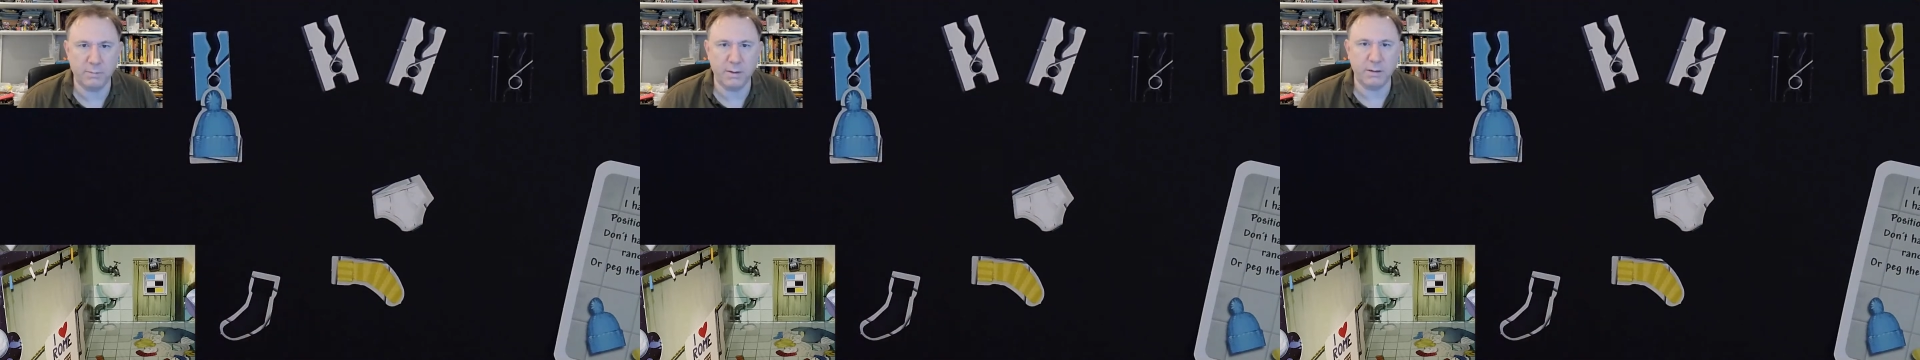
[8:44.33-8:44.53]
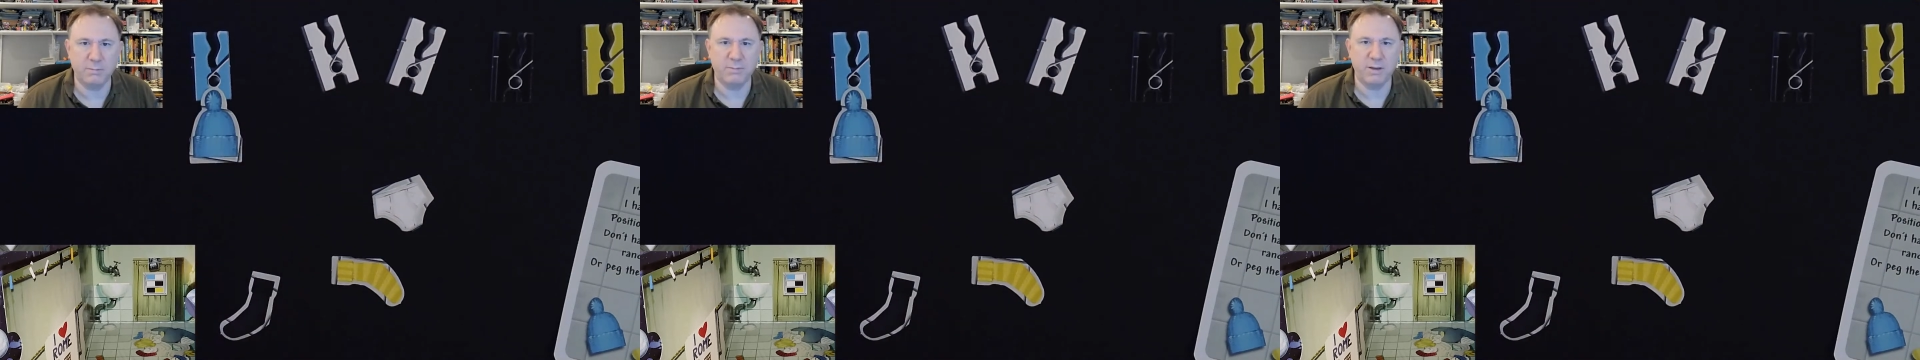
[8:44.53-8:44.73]
I
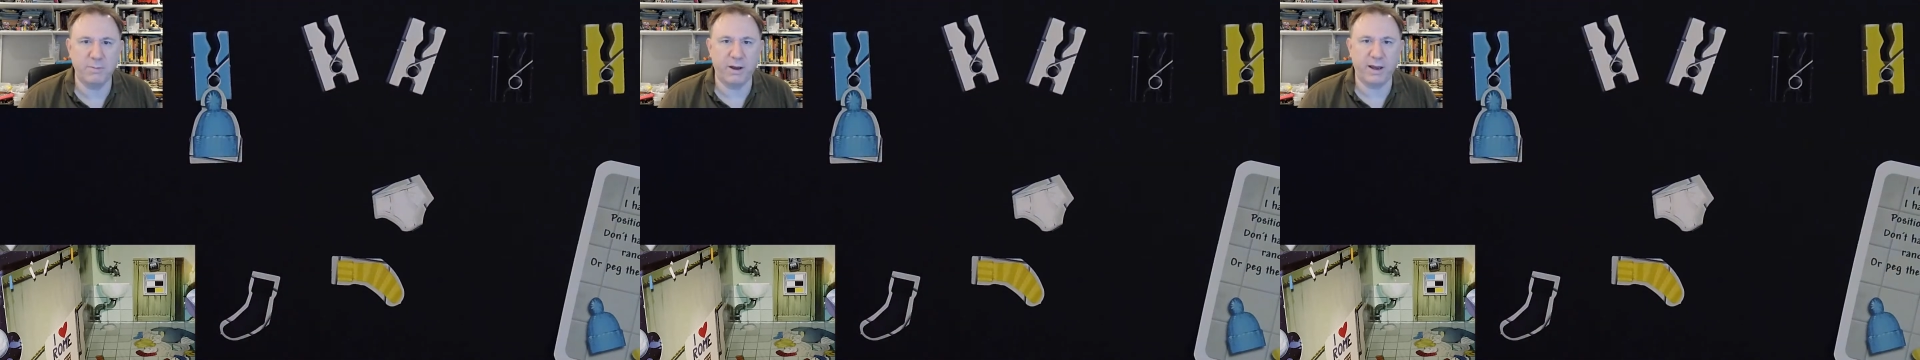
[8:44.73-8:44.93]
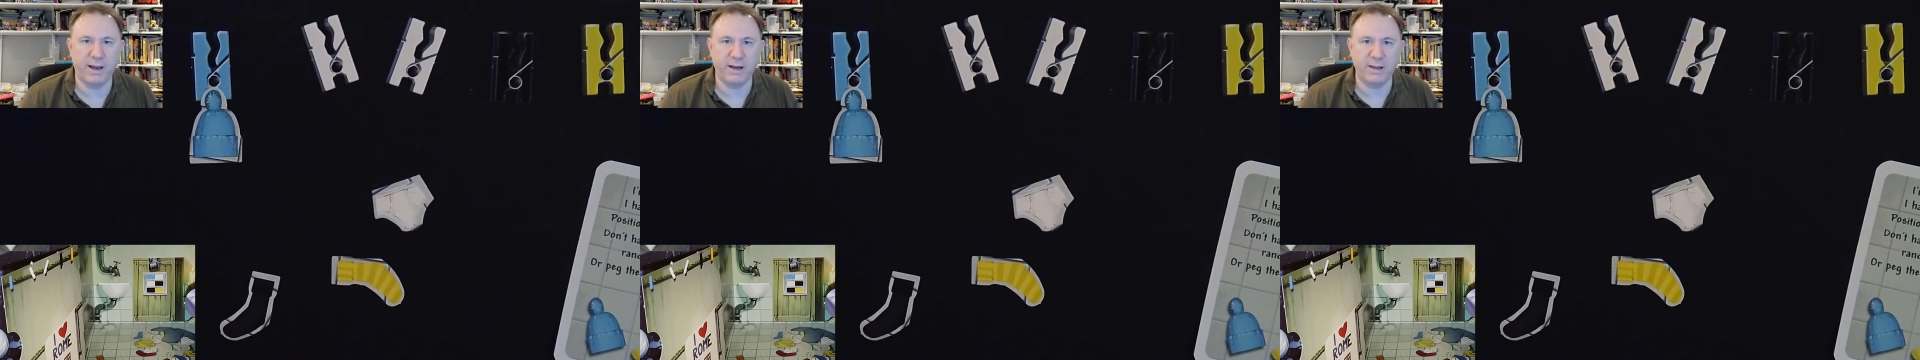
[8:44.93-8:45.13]
mean, you
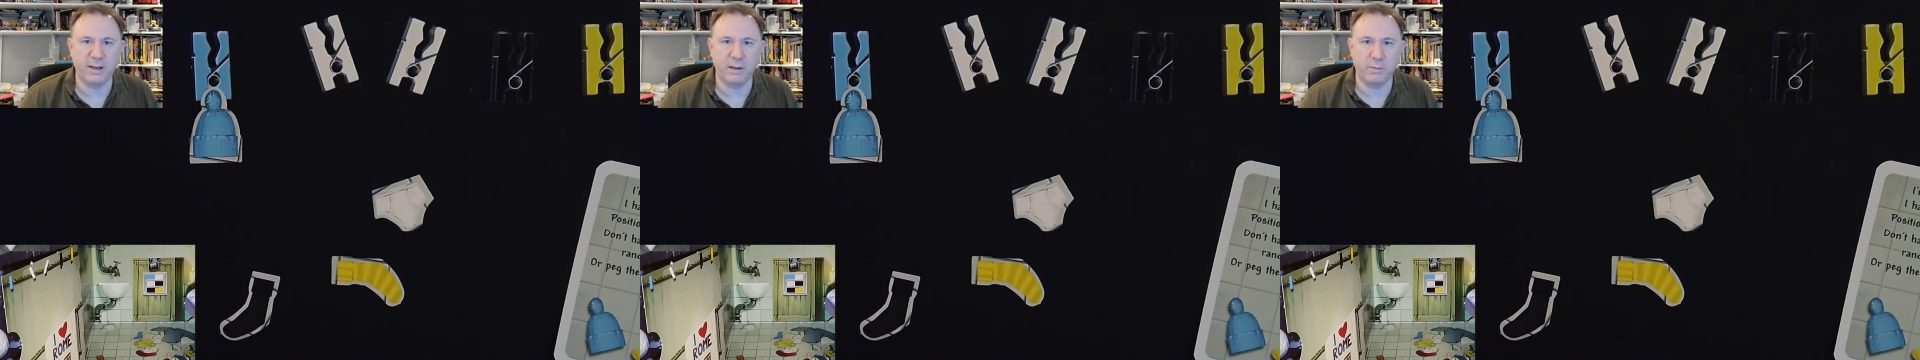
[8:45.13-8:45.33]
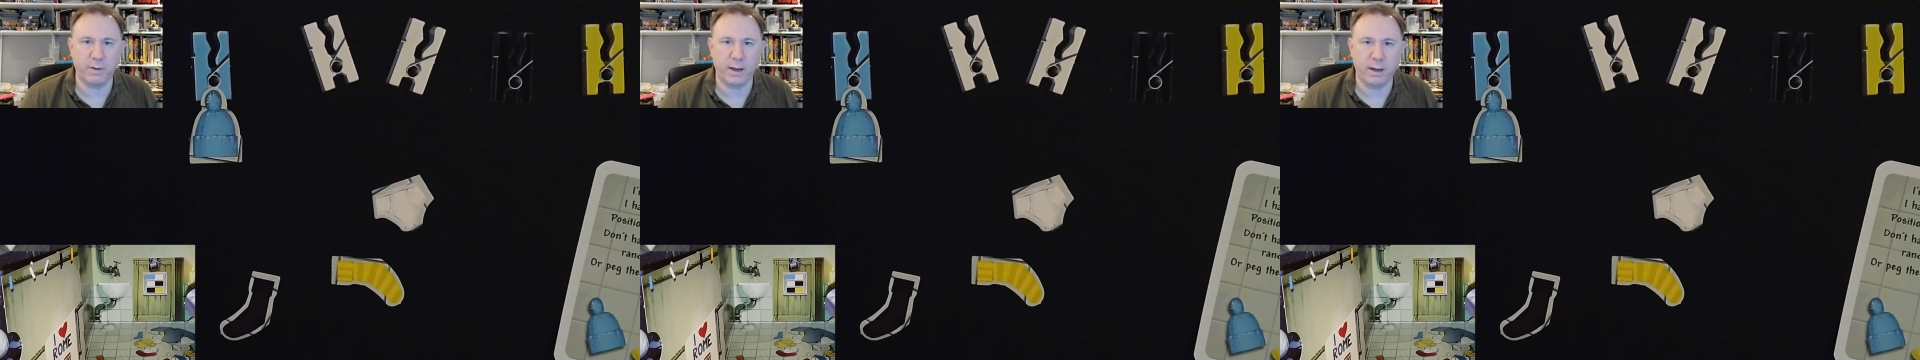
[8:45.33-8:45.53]
might hand it the
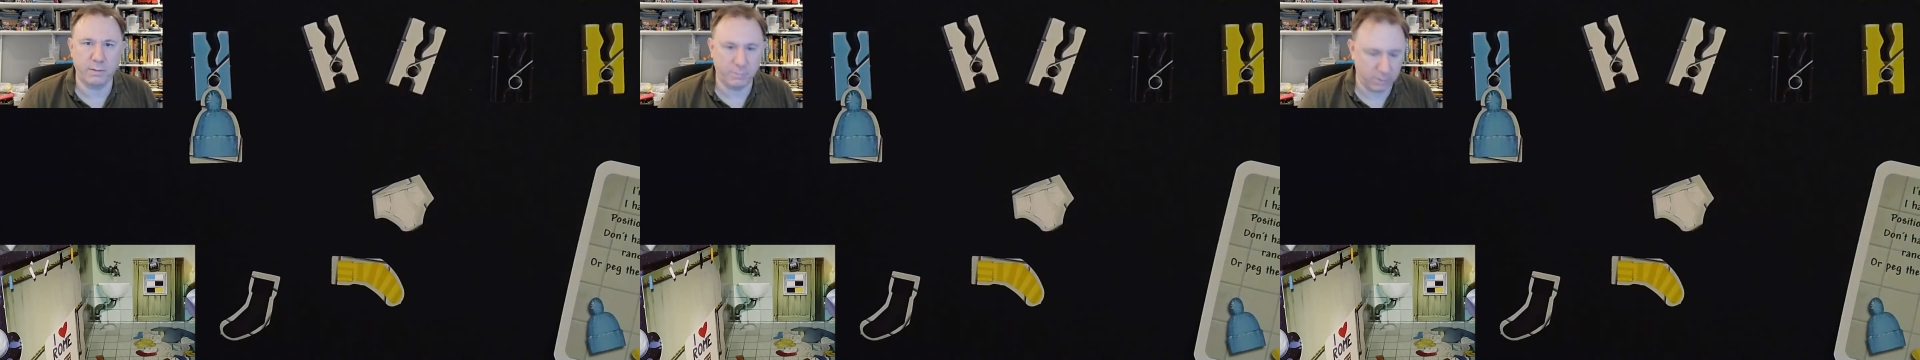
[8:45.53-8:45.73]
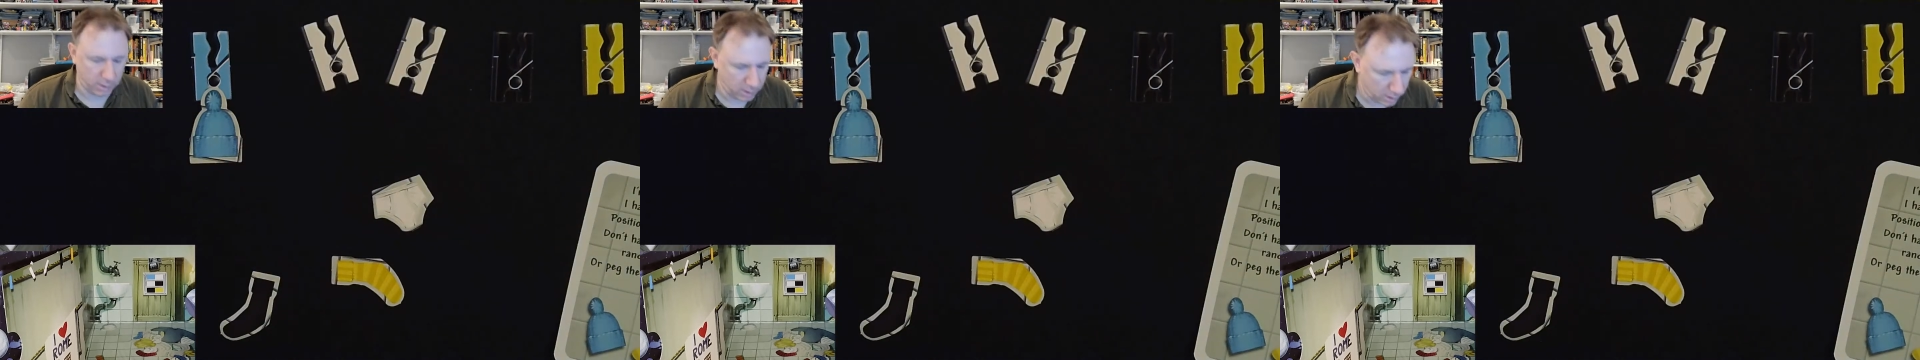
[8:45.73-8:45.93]
other way up.